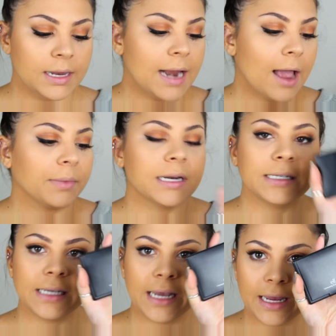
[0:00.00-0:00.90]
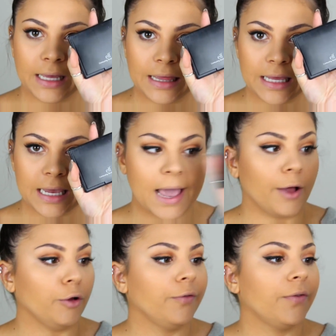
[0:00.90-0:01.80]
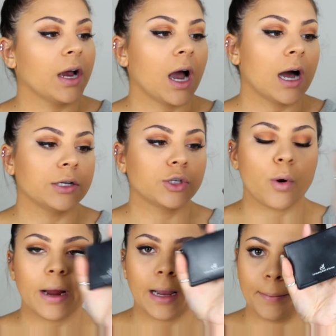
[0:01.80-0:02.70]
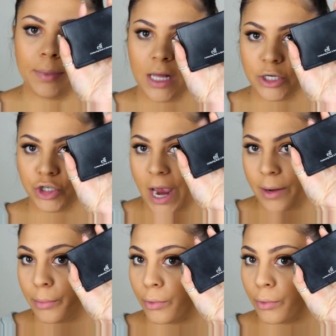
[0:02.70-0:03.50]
Now I'm going to take the e.l.f. Contouring Blush and